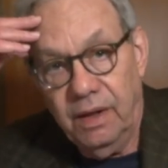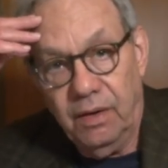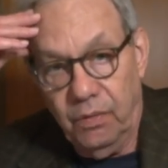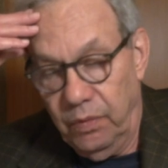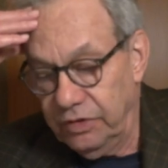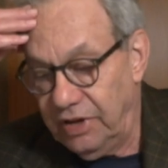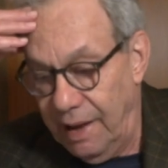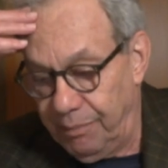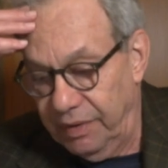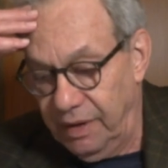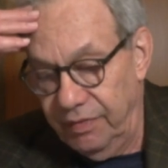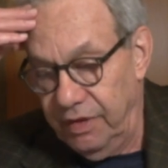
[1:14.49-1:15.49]
What's
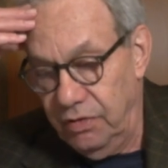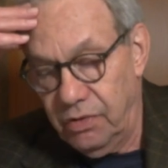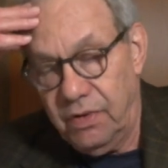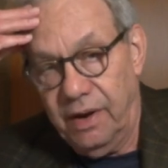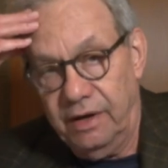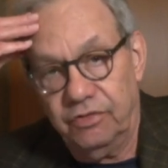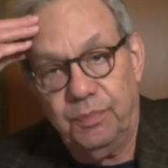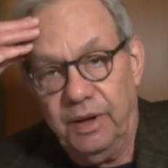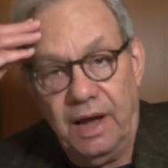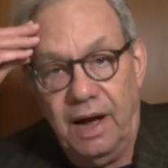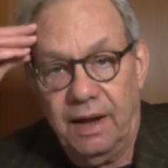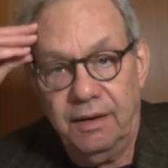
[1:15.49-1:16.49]
happening in the Ukraine is
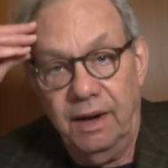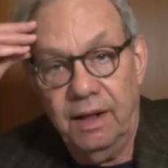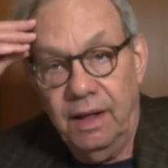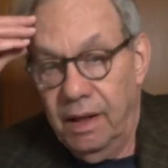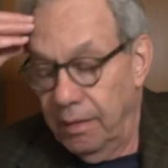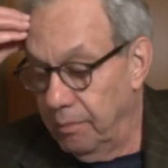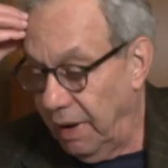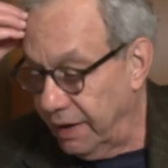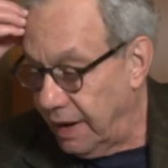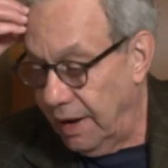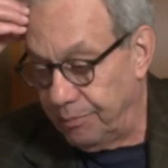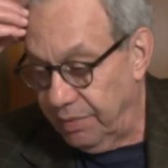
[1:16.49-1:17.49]
beyond my
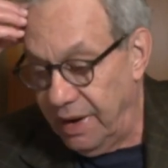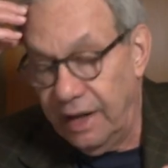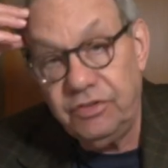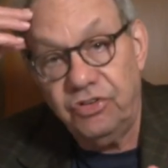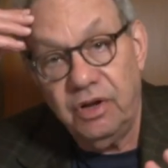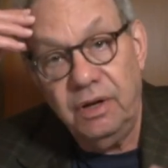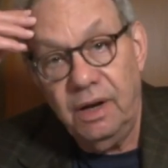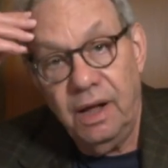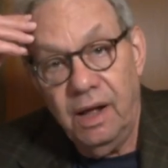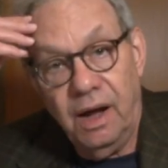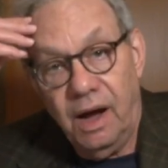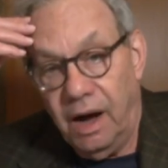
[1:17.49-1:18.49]
comprehension.
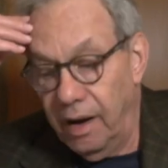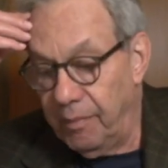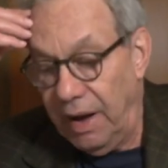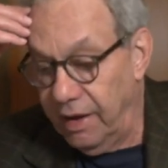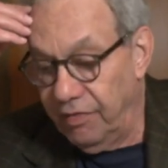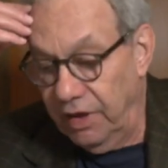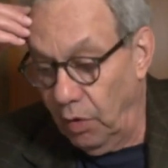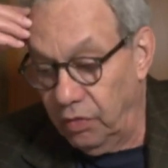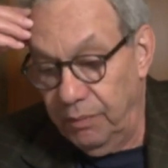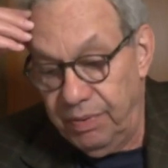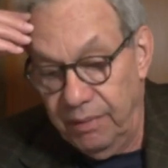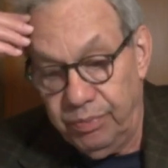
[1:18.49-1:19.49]
The
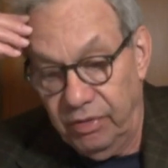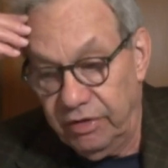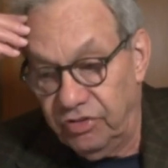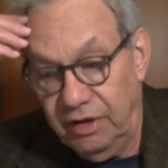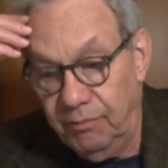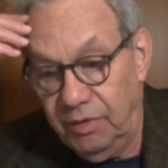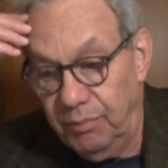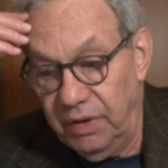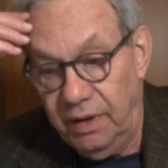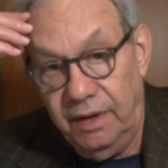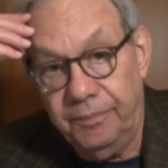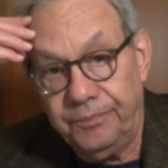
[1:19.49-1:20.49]
only people that seem to
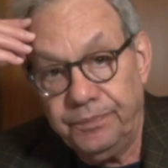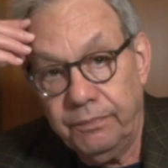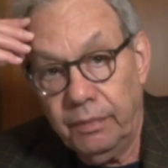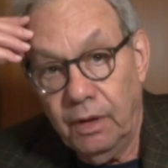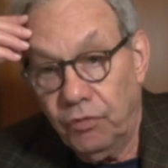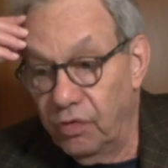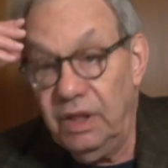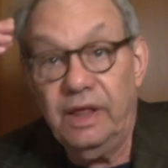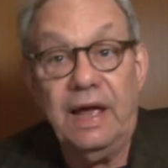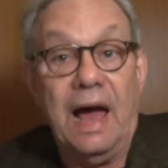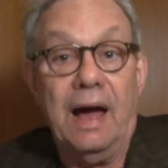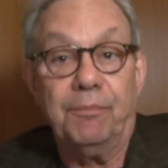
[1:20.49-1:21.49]
be
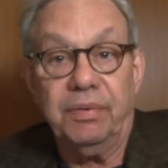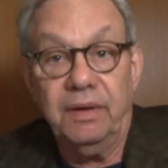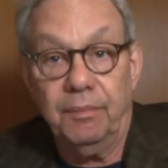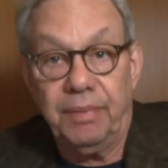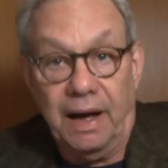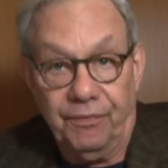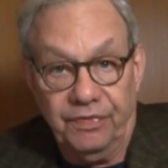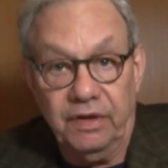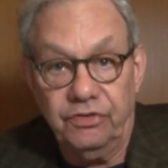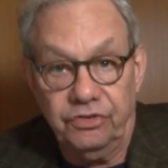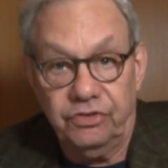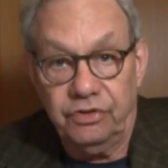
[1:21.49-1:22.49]
really happy about
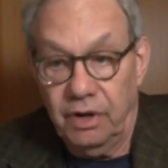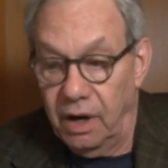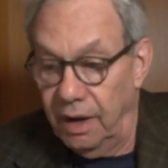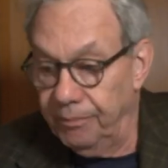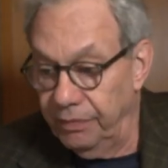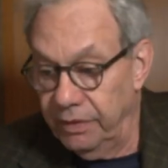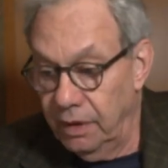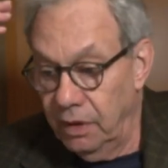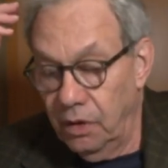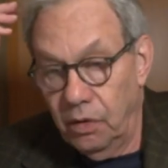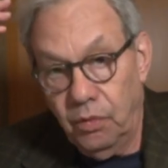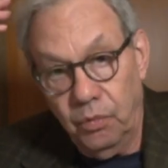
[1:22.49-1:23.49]
this
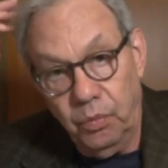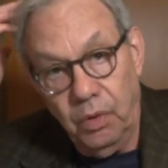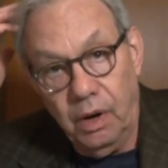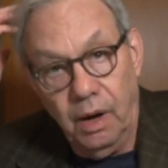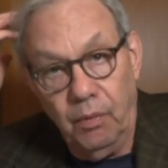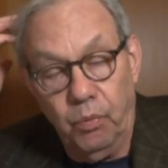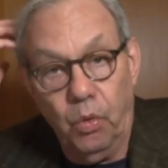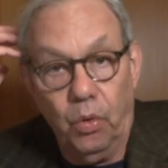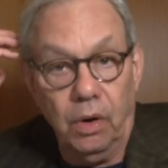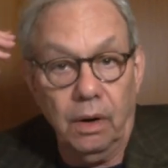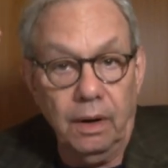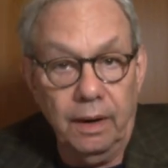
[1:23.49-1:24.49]

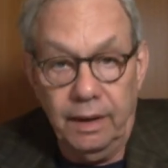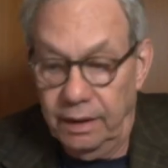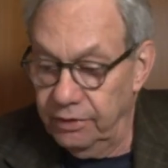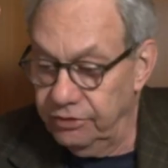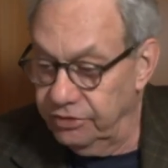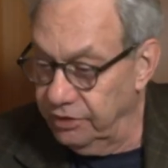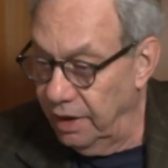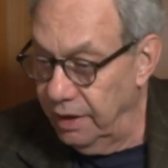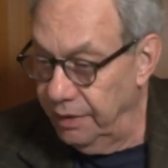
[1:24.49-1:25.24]
war is,